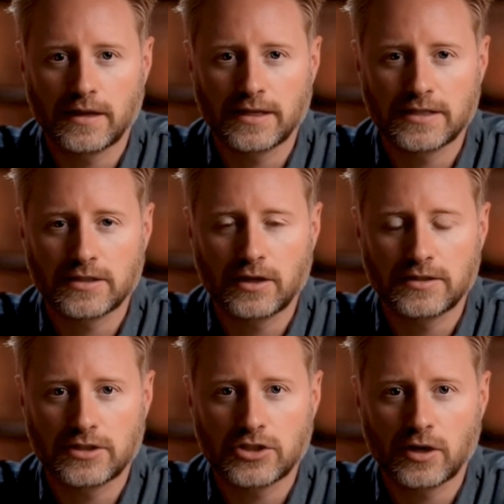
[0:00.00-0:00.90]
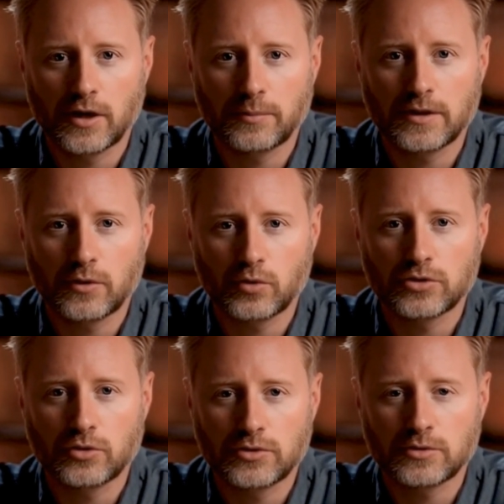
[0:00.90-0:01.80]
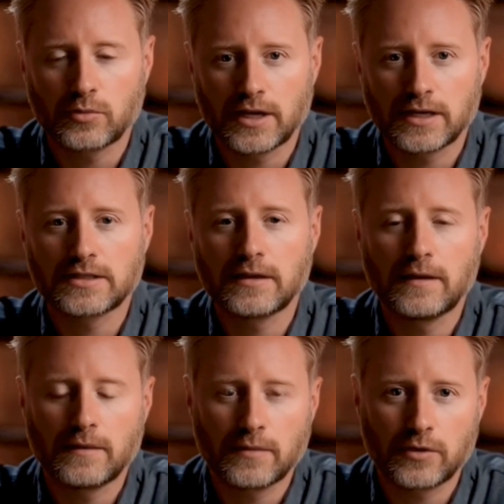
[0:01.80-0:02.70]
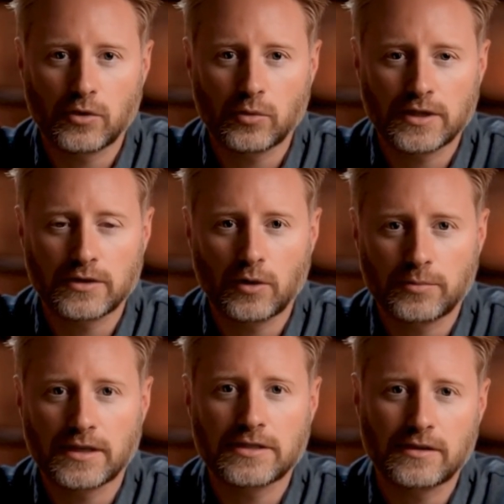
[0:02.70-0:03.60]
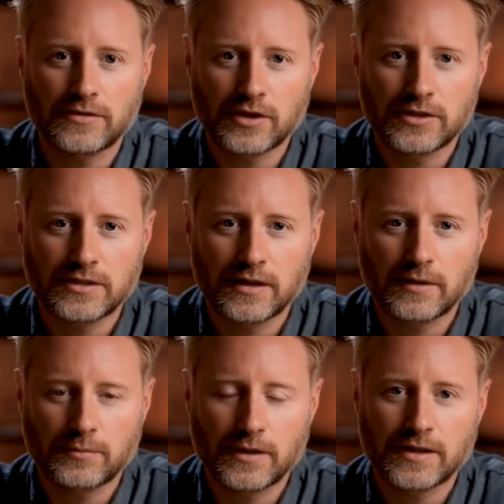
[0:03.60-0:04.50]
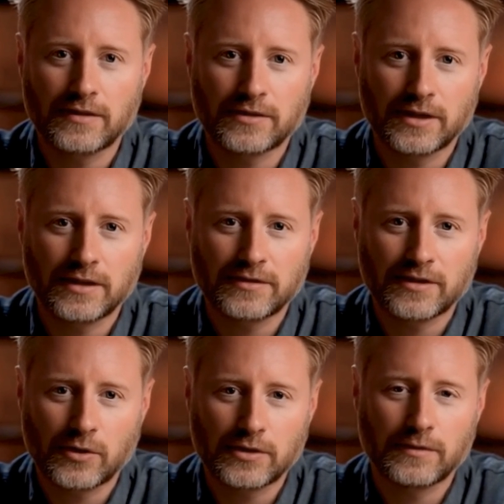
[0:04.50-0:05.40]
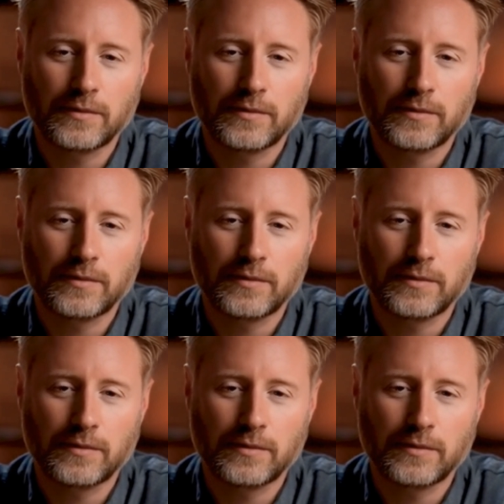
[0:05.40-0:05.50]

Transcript: And it starts to show up in all sorts of ways. Not always obvious at first, but definitely felt.